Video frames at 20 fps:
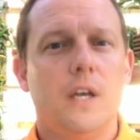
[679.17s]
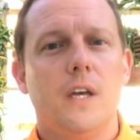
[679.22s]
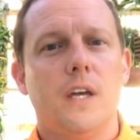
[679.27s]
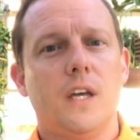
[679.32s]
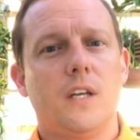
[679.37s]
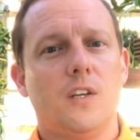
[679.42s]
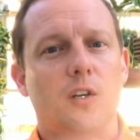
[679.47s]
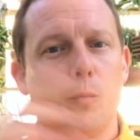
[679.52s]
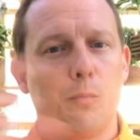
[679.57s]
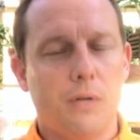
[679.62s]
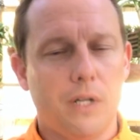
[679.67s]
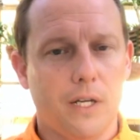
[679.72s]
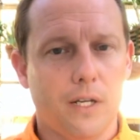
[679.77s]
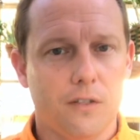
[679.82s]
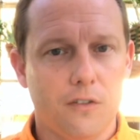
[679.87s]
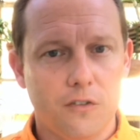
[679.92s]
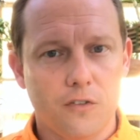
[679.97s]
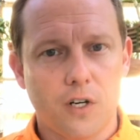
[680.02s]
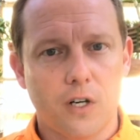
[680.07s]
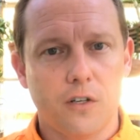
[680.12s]
and your
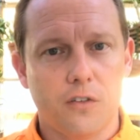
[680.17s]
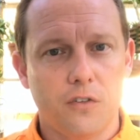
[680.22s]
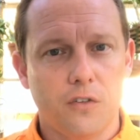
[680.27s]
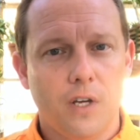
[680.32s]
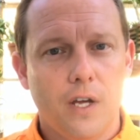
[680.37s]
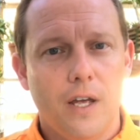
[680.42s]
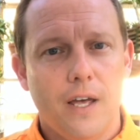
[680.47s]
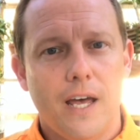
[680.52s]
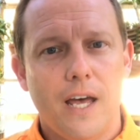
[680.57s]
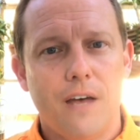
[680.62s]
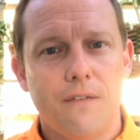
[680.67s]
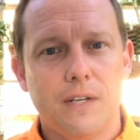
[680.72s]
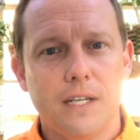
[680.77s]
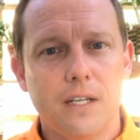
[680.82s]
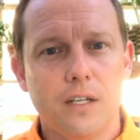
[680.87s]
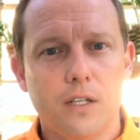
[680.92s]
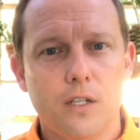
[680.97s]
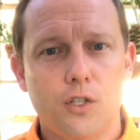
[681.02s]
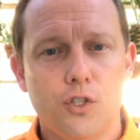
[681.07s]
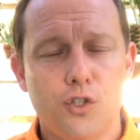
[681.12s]
plant starts
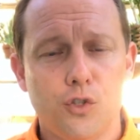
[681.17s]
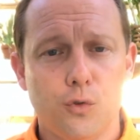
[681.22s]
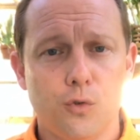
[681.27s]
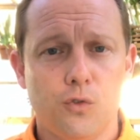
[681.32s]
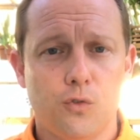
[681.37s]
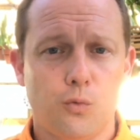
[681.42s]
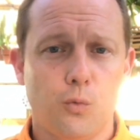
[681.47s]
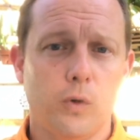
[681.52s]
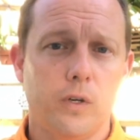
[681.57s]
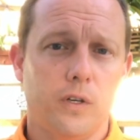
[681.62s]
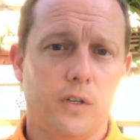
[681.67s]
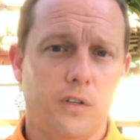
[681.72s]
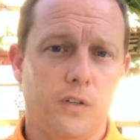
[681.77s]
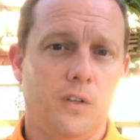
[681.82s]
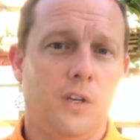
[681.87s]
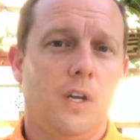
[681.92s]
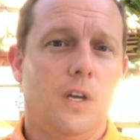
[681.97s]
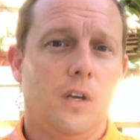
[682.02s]
having issues with